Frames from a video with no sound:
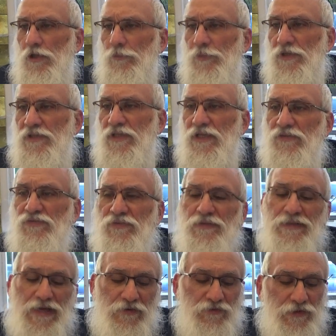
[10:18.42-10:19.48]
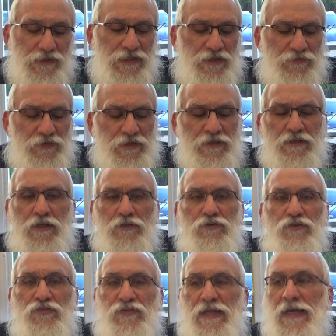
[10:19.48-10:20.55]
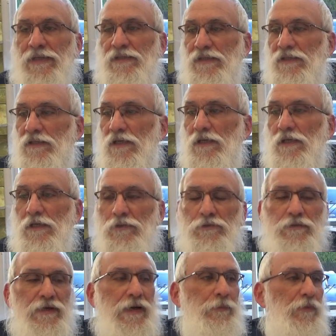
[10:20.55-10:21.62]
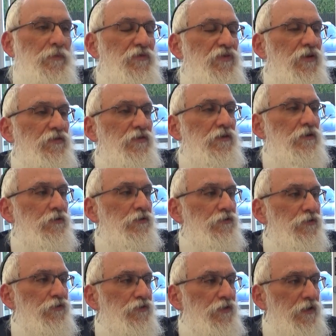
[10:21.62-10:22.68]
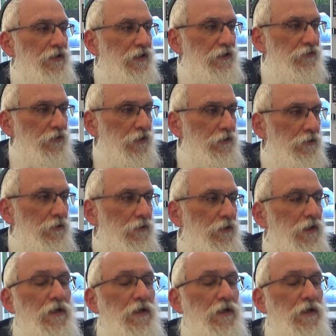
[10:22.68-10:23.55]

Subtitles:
But this level, even in understanding, the Rambam says in Hilchos Yosei Deil Torah,